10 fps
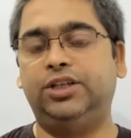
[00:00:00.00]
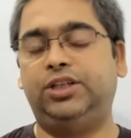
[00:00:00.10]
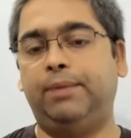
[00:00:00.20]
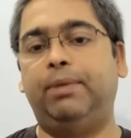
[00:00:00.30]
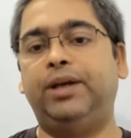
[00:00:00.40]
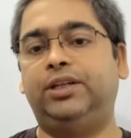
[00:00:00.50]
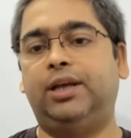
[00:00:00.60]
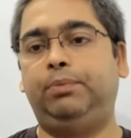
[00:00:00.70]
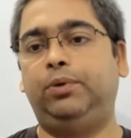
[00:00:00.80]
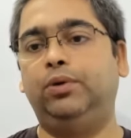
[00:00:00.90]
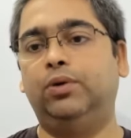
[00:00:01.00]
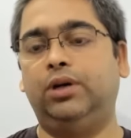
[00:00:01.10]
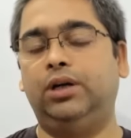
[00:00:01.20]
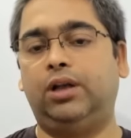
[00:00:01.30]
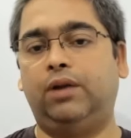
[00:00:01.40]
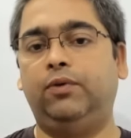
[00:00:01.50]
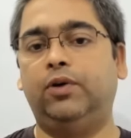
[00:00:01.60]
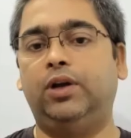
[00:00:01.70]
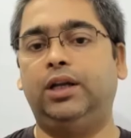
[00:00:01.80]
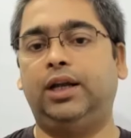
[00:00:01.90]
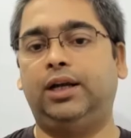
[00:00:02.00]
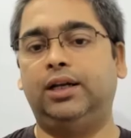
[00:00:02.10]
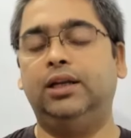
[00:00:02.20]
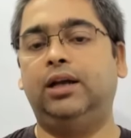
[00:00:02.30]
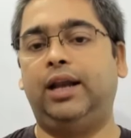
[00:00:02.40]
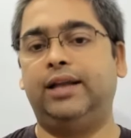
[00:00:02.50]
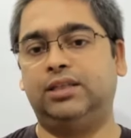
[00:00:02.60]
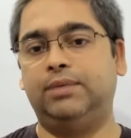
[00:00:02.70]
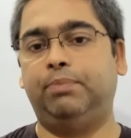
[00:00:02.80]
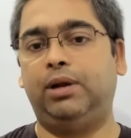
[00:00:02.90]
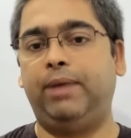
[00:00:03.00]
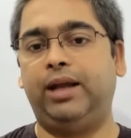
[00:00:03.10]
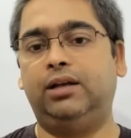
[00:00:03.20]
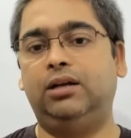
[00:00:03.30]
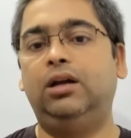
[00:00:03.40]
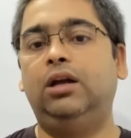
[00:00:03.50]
step by step to your interviewer in a clear and simple manner